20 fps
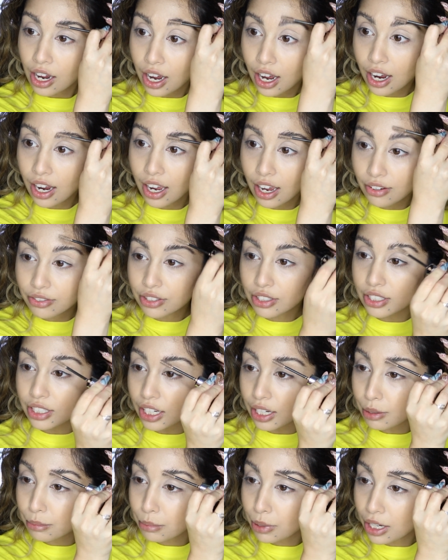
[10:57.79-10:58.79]
I have to
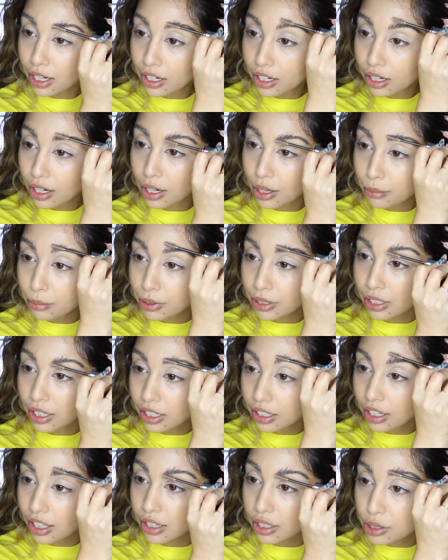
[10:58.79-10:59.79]
take makeup, and
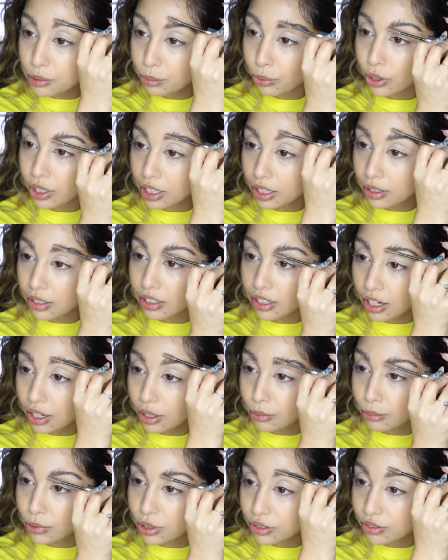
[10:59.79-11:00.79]
at this point I
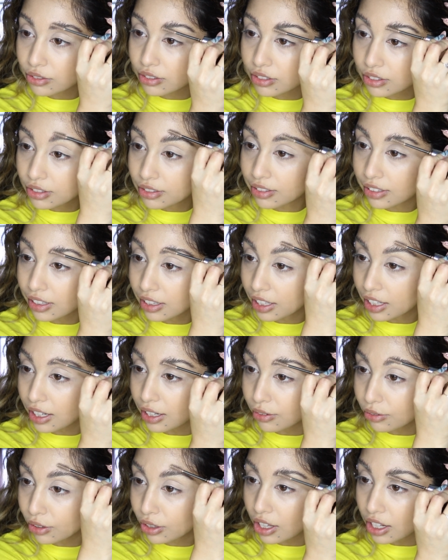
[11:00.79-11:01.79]
almost
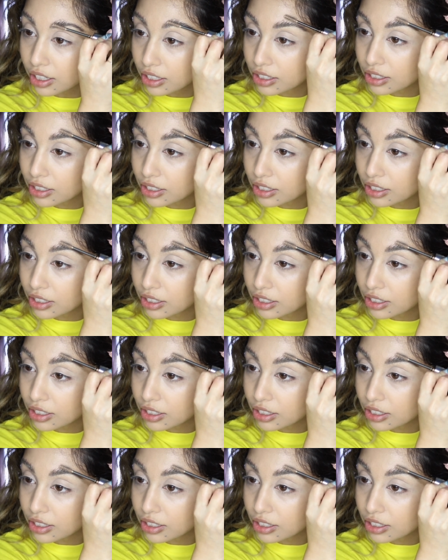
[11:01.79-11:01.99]
leave a lot of